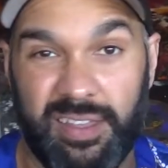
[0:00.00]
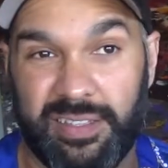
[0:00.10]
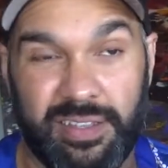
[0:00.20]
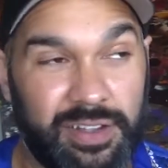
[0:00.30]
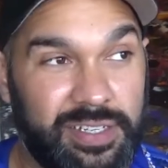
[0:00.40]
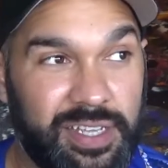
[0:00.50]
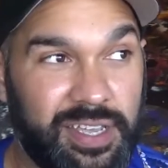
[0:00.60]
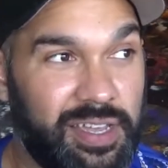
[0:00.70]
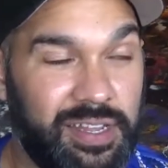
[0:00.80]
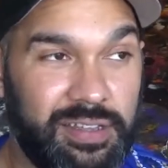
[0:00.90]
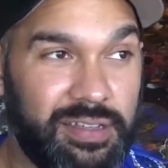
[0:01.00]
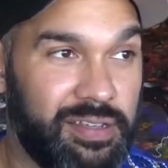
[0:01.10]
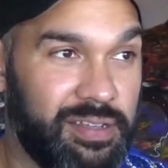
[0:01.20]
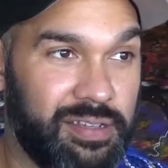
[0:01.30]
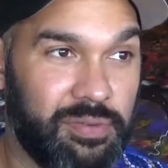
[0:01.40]
their educated
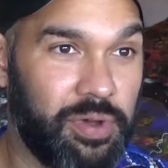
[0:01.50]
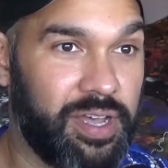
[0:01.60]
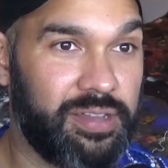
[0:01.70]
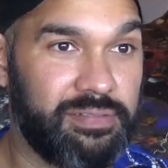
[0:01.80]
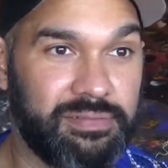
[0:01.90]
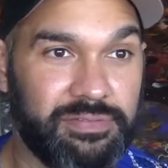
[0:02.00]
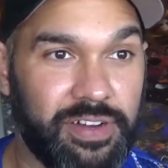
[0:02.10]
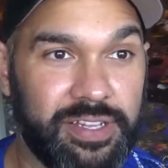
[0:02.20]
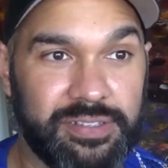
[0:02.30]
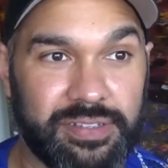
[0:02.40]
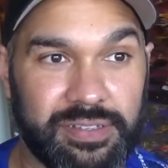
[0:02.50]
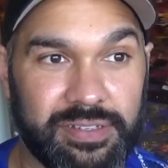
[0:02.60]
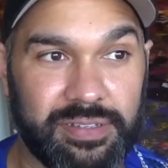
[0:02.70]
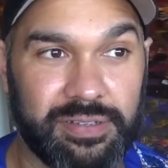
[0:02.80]
white friends.